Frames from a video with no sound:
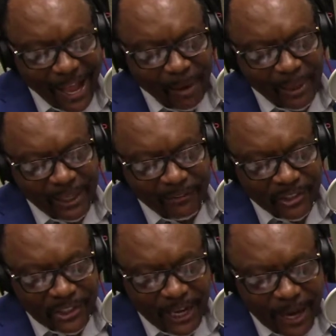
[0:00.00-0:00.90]
I want to give a
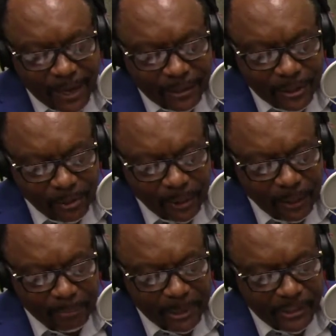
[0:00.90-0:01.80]
shout out to
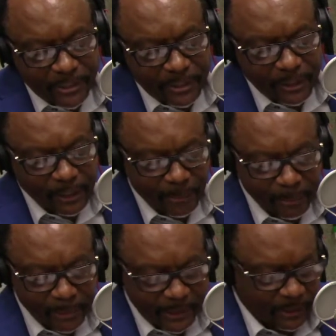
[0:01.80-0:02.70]
a couple
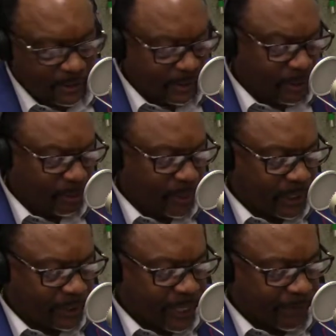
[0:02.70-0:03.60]
of businesses of the
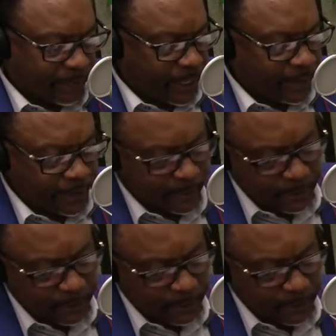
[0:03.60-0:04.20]
week that I had the